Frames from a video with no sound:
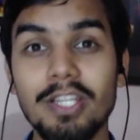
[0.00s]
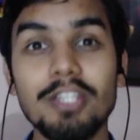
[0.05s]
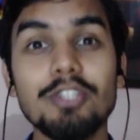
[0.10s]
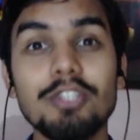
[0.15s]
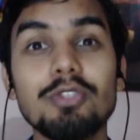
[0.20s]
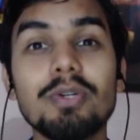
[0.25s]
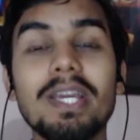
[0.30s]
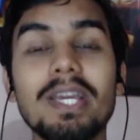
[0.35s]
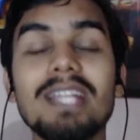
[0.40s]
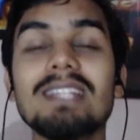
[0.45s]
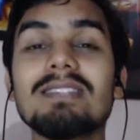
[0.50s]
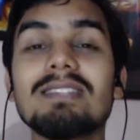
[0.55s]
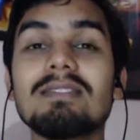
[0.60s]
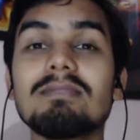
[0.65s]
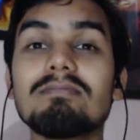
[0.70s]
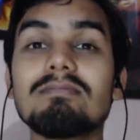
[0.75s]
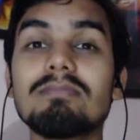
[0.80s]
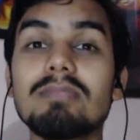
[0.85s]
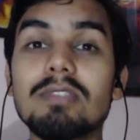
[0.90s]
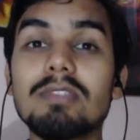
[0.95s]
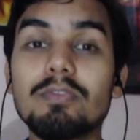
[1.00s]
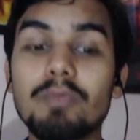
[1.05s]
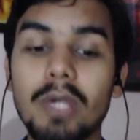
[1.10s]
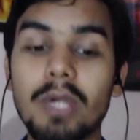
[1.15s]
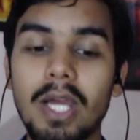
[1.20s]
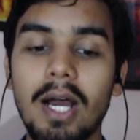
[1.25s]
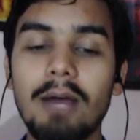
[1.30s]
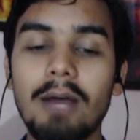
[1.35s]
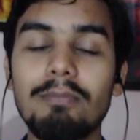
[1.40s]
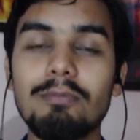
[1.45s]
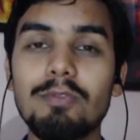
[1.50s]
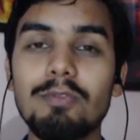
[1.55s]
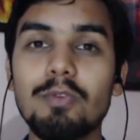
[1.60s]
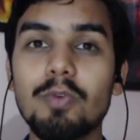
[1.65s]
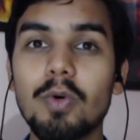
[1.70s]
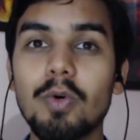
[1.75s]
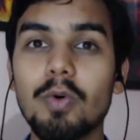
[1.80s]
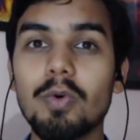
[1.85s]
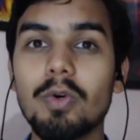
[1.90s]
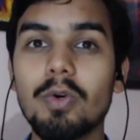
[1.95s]
You can uh,
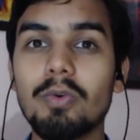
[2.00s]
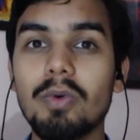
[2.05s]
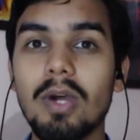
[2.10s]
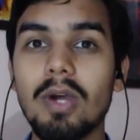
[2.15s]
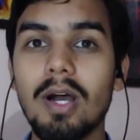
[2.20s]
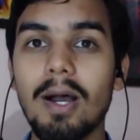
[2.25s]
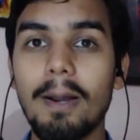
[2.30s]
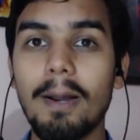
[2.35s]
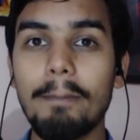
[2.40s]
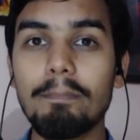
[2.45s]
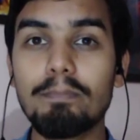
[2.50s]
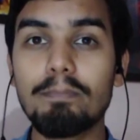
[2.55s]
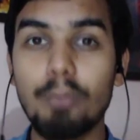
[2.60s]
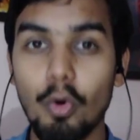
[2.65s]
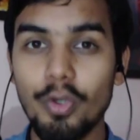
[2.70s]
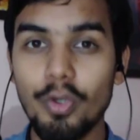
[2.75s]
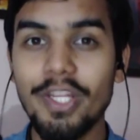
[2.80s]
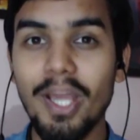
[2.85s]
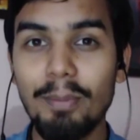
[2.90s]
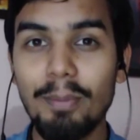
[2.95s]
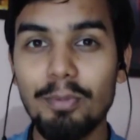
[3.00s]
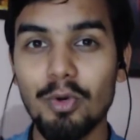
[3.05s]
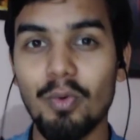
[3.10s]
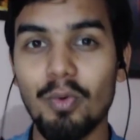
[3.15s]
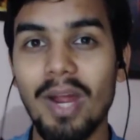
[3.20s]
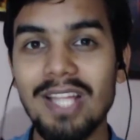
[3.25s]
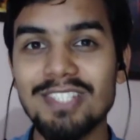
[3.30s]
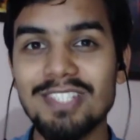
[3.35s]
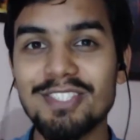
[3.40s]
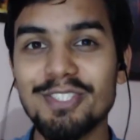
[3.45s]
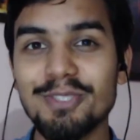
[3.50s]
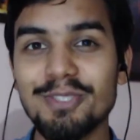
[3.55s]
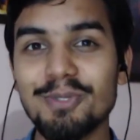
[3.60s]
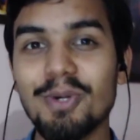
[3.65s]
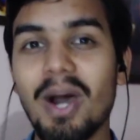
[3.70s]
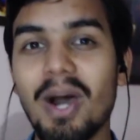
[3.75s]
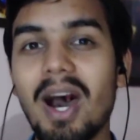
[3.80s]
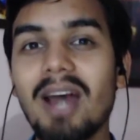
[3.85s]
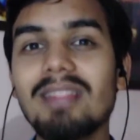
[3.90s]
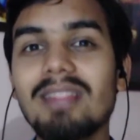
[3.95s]
Podia provides
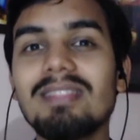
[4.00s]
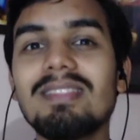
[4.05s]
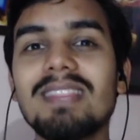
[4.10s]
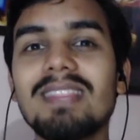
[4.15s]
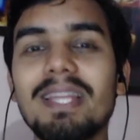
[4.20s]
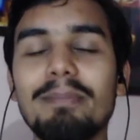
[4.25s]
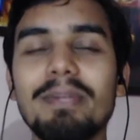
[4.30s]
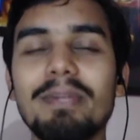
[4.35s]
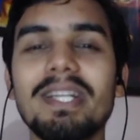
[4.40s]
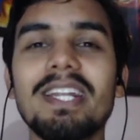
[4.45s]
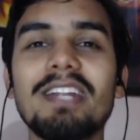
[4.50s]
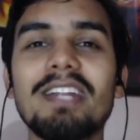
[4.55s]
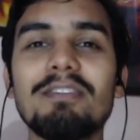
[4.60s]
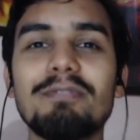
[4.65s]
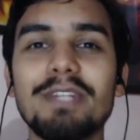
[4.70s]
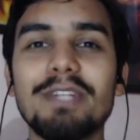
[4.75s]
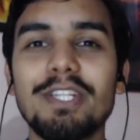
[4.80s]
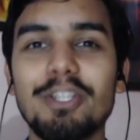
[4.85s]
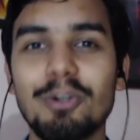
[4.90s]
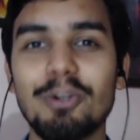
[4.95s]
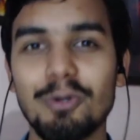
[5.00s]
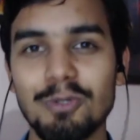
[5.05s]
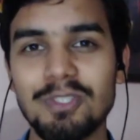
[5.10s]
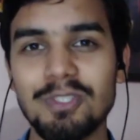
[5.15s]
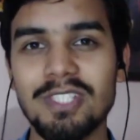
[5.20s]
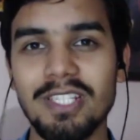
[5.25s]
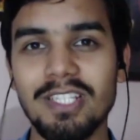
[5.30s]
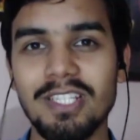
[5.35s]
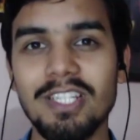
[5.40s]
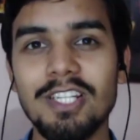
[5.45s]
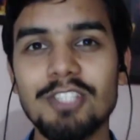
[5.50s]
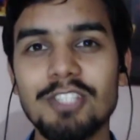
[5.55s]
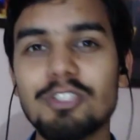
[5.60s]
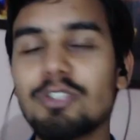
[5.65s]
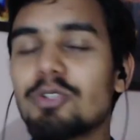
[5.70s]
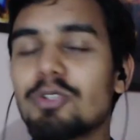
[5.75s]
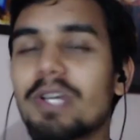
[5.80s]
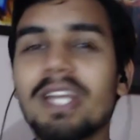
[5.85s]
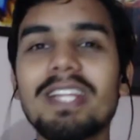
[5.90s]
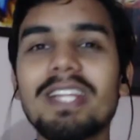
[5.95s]
you unlimited video hosting. So
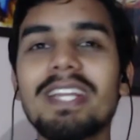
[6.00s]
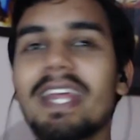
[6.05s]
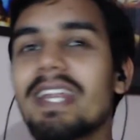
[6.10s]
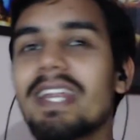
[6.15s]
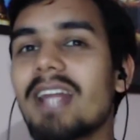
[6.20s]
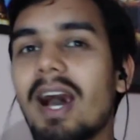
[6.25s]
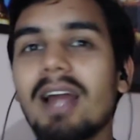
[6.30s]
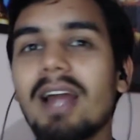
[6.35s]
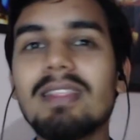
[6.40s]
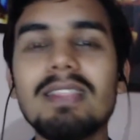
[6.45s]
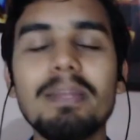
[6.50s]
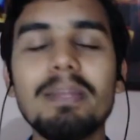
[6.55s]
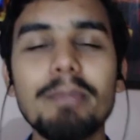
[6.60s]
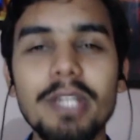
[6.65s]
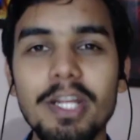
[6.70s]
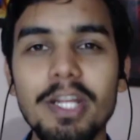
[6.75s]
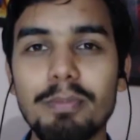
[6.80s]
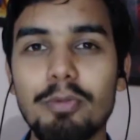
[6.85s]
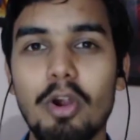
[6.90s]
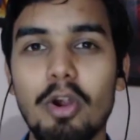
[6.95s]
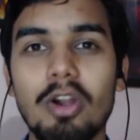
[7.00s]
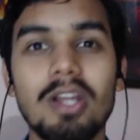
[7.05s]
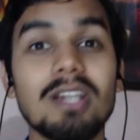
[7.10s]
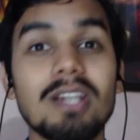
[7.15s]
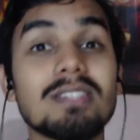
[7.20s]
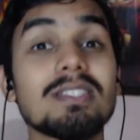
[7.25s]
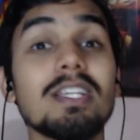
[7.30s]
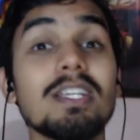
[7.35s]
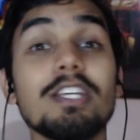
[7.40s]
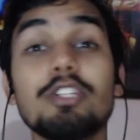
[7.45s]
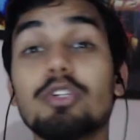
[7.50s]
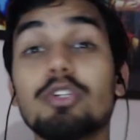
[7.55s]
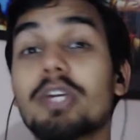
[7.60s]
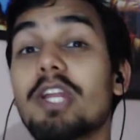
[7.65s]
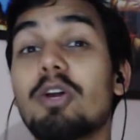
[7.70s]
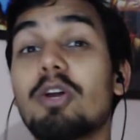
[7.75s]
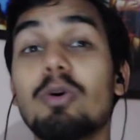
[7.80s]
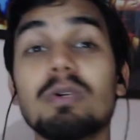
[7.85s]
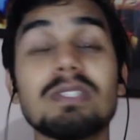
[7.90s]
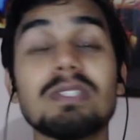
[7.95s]
you can create unlimited products, you
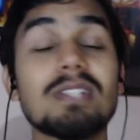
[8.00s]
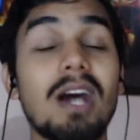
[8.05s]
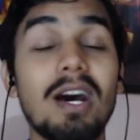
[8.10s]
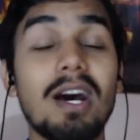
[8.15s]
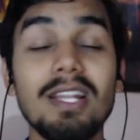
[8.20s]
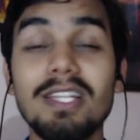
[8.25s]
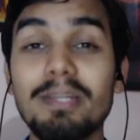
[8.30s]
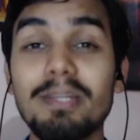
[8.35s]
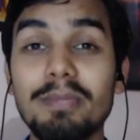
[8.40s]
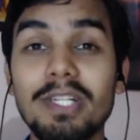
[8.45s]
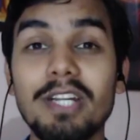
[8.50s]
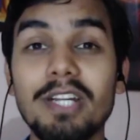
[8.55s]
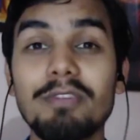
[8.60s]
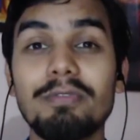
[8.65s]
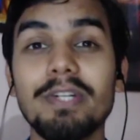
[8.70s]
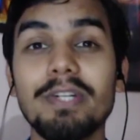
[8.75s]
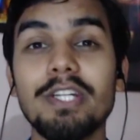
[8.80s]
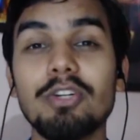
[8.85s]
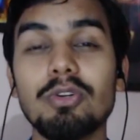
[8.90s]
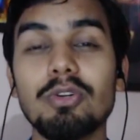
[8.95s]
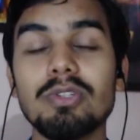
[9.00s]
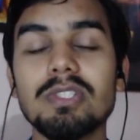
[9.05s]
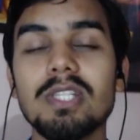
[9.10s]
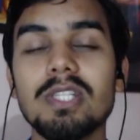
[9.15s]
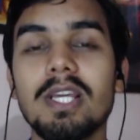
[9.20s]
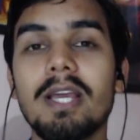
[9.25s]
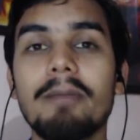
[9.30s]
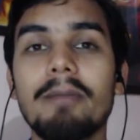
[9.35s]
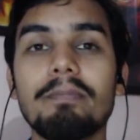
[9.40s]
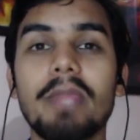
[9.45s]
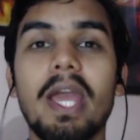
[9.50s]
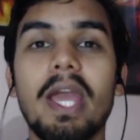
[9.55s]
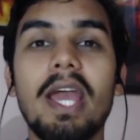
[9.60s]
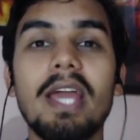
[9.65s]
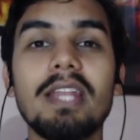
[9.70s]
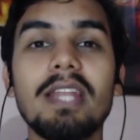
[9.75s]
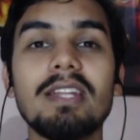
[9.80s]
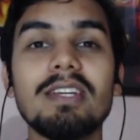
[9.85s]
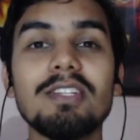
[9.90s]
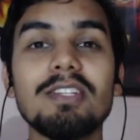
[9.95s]
can host unlimited videos,
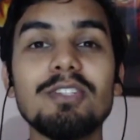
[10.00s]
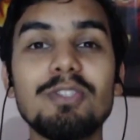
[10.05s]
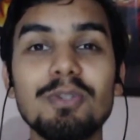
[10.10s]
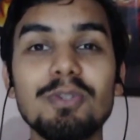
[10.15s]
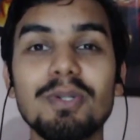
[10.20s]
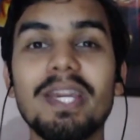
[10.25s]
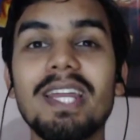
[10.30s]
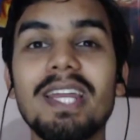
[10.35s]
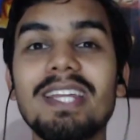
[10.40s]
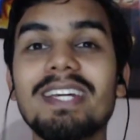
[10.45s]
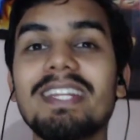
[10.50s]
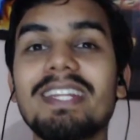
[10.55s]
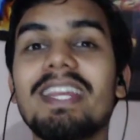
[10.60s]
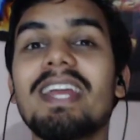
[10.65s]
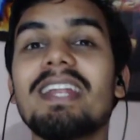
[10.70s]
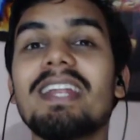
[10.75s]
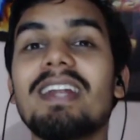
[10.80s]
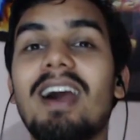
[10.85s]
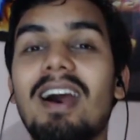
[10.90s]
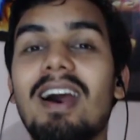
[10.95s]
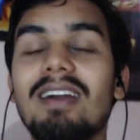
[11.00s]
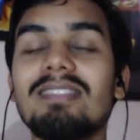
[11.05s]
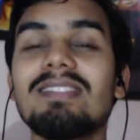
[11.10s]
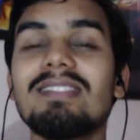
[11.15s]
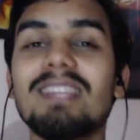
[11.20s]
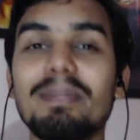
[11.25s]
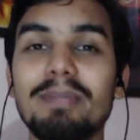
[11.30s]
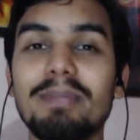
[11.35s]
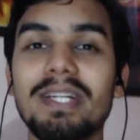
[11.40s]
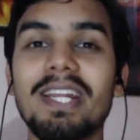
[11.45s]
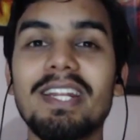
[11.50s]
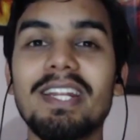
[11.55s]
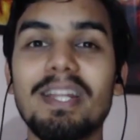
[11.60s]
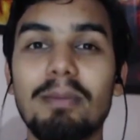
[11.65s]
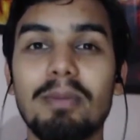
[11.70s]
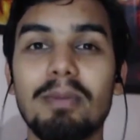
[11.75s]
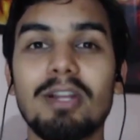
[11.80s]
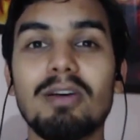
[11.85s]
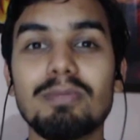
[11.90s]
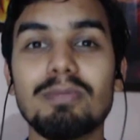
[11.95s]
and you can create unlimited
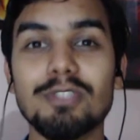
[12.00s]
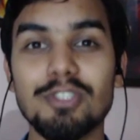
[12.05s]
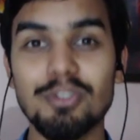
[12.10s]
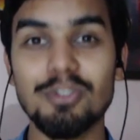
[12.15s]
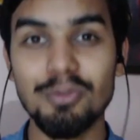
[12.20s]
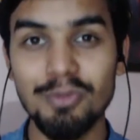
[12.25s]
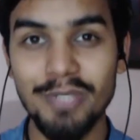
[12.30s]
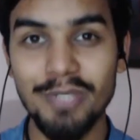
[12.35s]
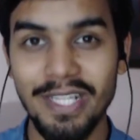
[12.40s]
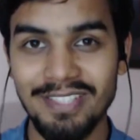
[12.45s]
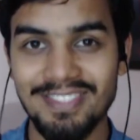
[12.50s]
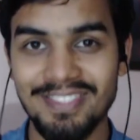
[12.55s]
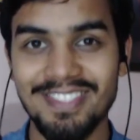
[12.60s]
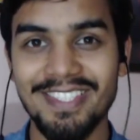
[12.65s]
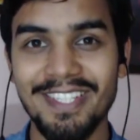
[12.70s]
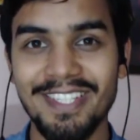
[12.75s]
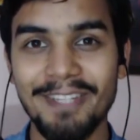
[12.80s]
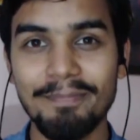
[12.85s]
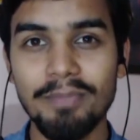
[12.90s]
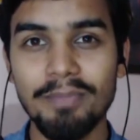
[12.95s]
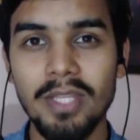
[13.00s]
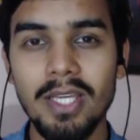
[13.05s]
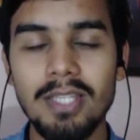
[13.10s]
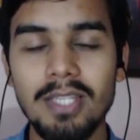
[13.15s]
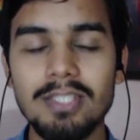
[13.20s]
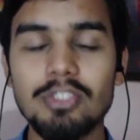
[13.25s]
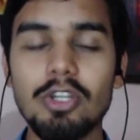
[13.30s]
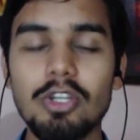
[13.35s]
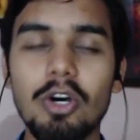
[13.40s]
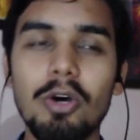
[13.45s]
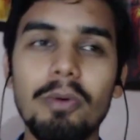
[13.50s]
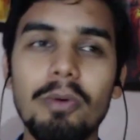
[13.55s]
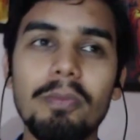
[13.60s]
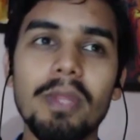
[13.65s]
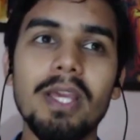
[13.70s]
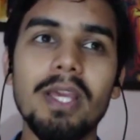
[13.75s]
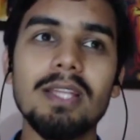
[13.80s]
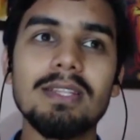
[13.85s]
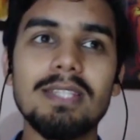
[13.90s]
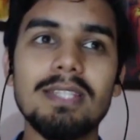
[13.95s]
number of students.
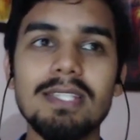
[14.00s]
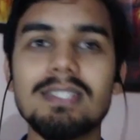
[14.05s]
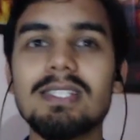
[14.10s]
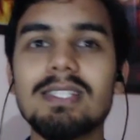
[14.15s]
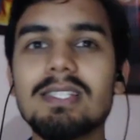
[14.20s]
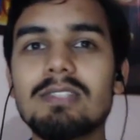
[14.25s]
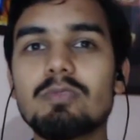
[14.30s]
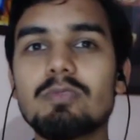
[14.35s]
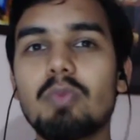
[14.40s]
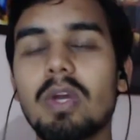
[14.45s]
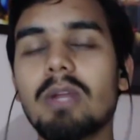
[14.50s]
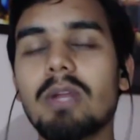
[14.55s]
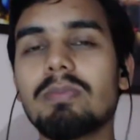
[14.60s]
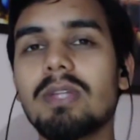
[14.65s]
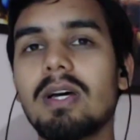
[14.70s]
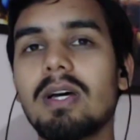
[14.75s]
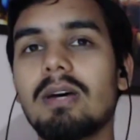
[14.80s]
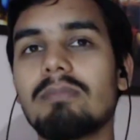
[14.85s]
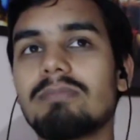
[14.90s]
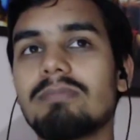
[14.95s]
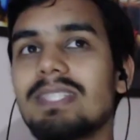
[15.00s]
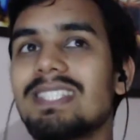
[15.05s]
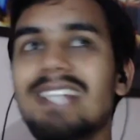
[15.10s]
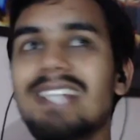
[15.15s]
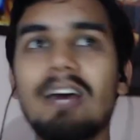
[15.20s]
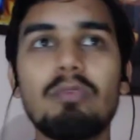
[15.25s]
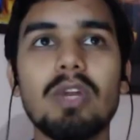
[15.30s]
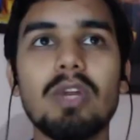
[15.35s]
So this is one of the these